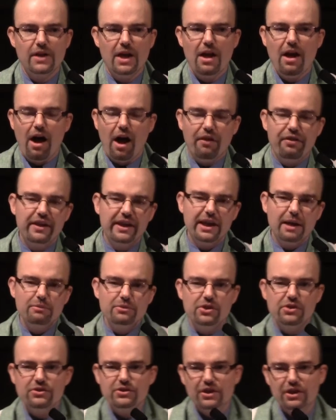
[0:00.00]
"I think I'm
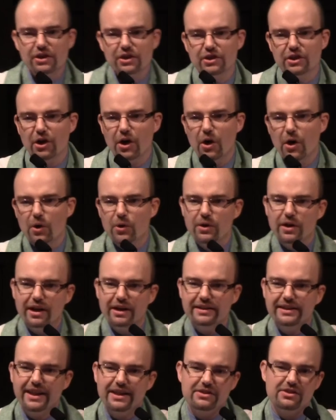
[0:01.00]
just going to go and
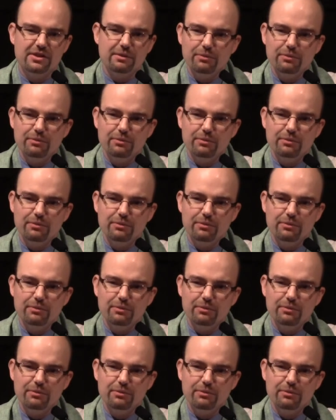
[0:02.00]
get some